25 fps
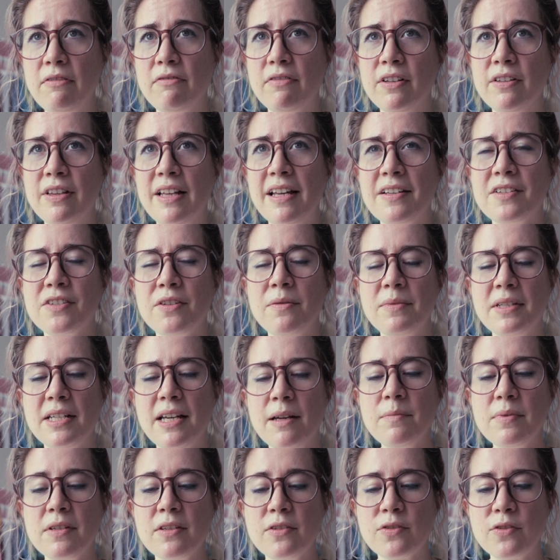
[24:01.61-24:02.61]
I feel like
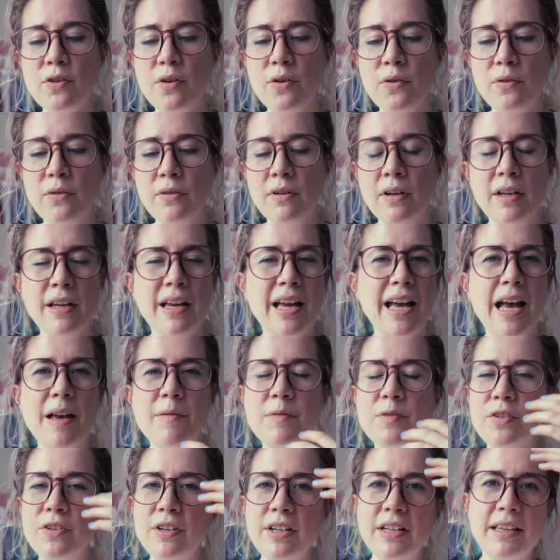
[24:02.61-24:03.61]
sometimes it's so,
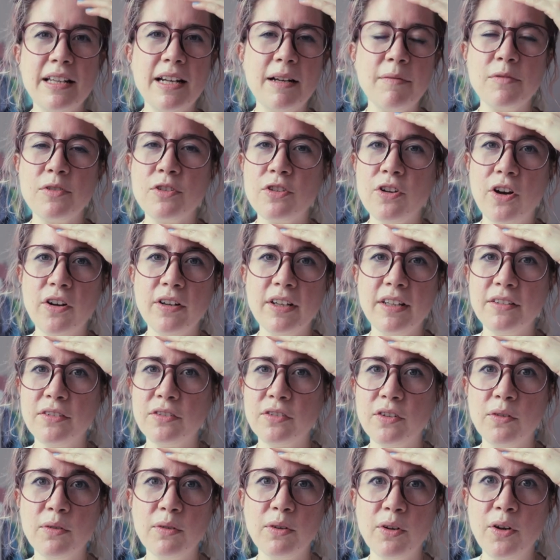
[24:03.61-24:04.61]
I'm sorry that I'm talking
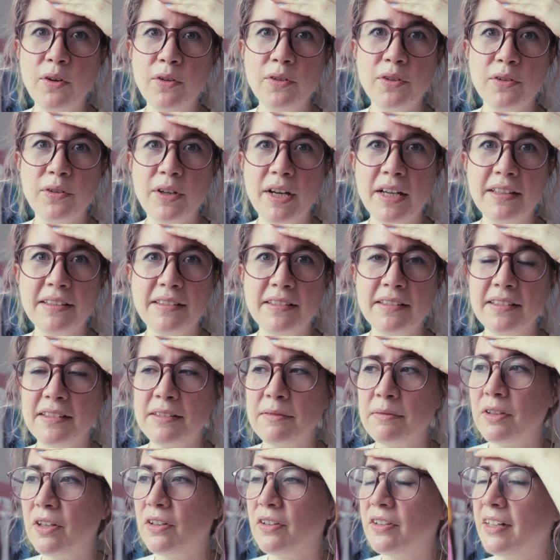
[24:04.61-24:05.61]
so long, you guys, in
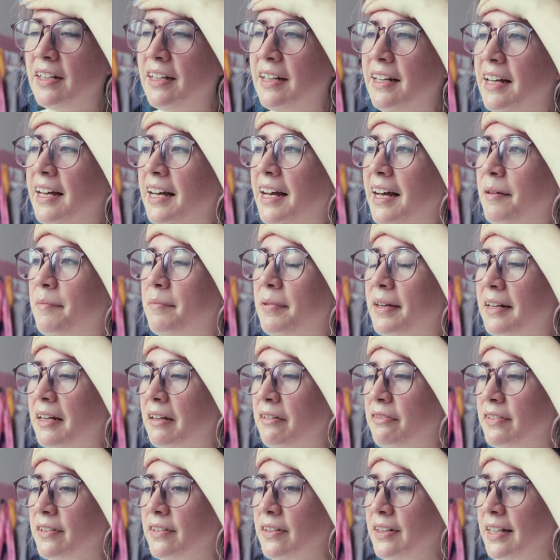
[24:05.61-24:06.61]
this vlog, but
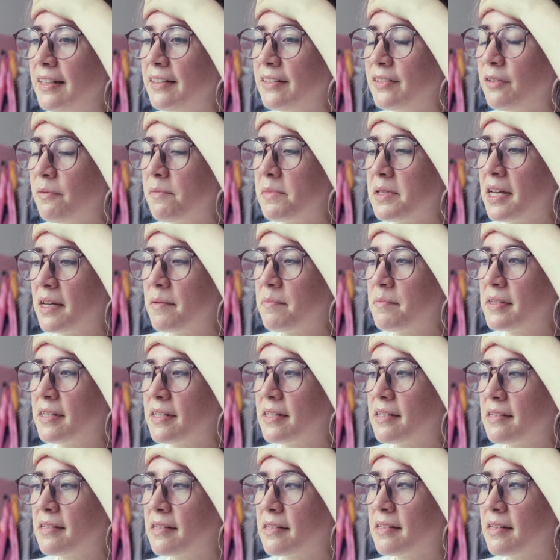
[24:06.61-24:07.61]
I feel like sometimes
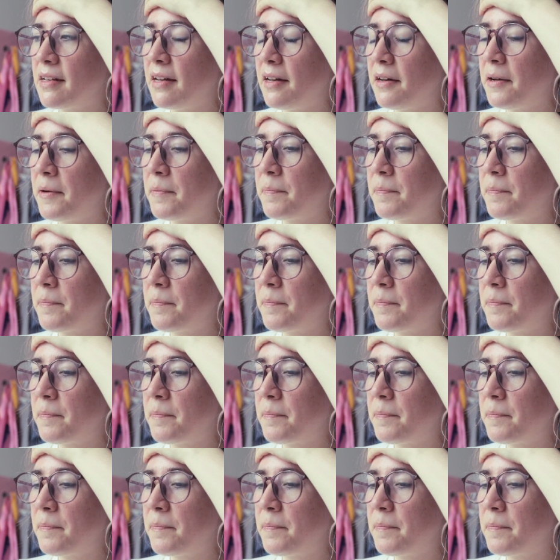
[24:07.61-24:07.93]
it's